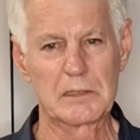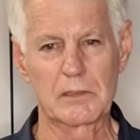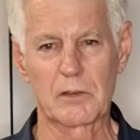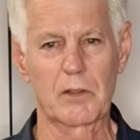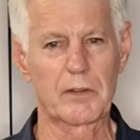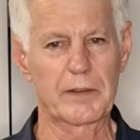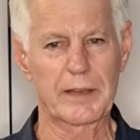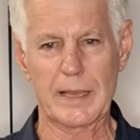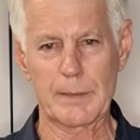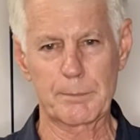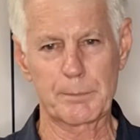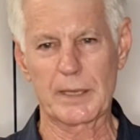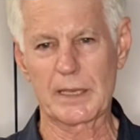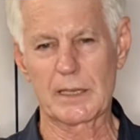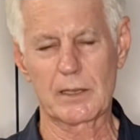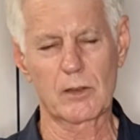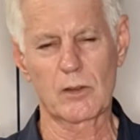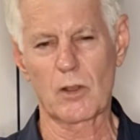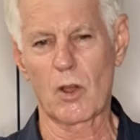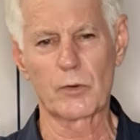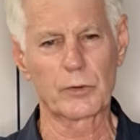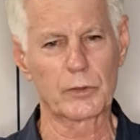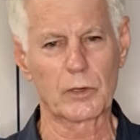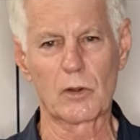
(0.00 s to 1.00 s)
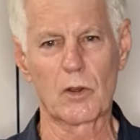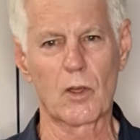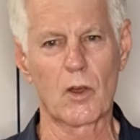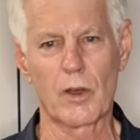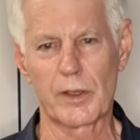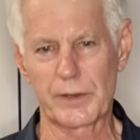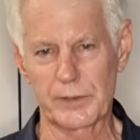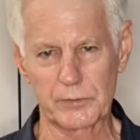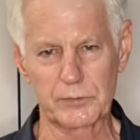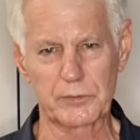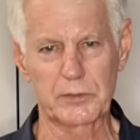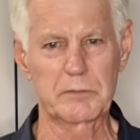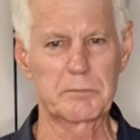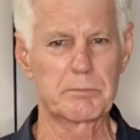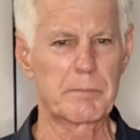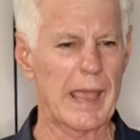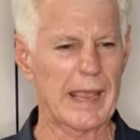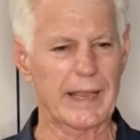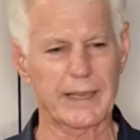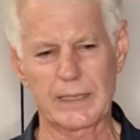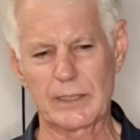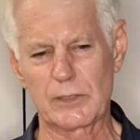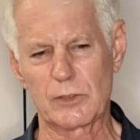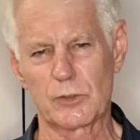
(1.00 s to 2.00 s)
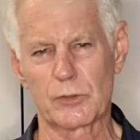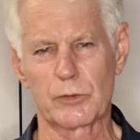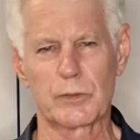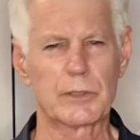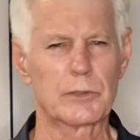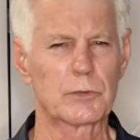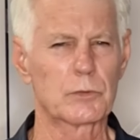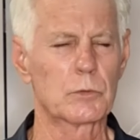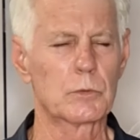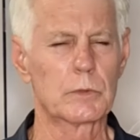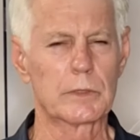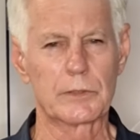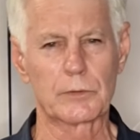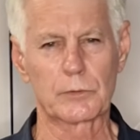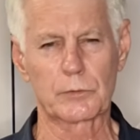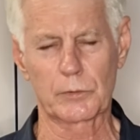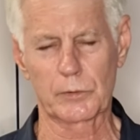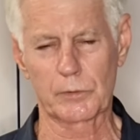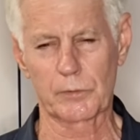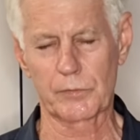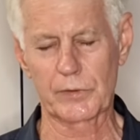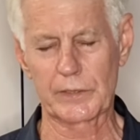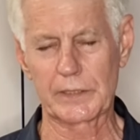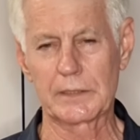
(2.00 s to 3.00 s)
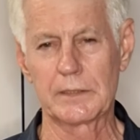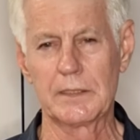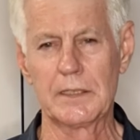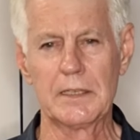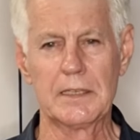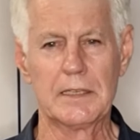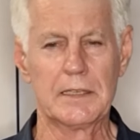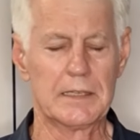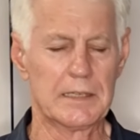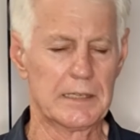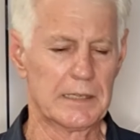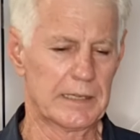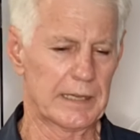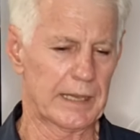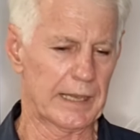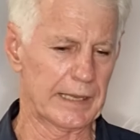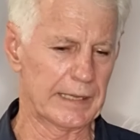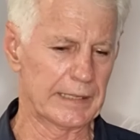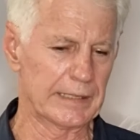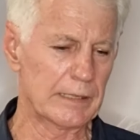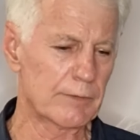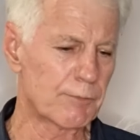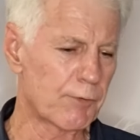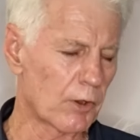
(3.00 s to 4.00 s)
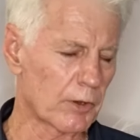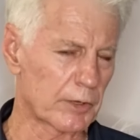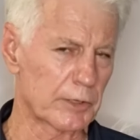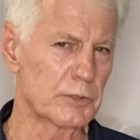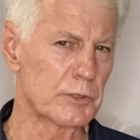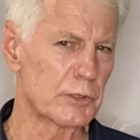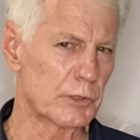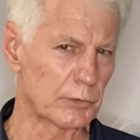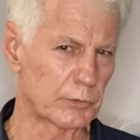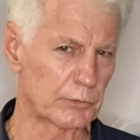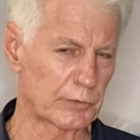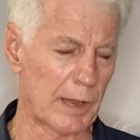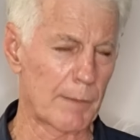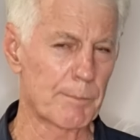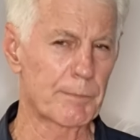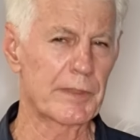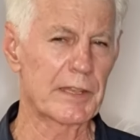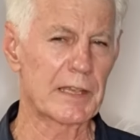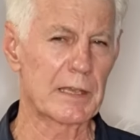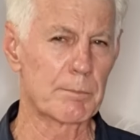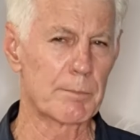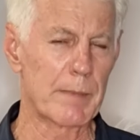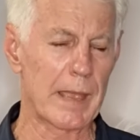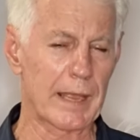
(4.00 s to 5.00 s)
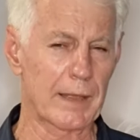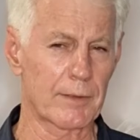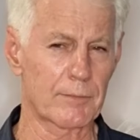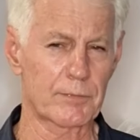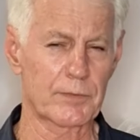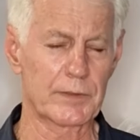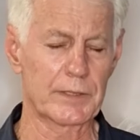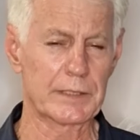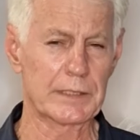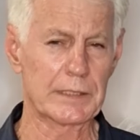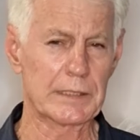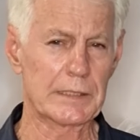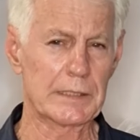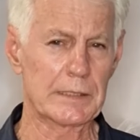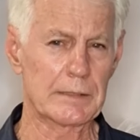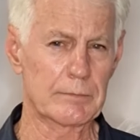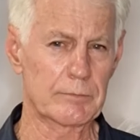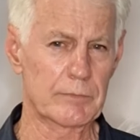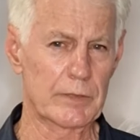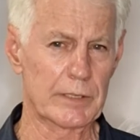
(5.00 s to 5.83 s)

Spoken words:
like epicondylitis and back injuries, all this sort of thing. And if I can do something about the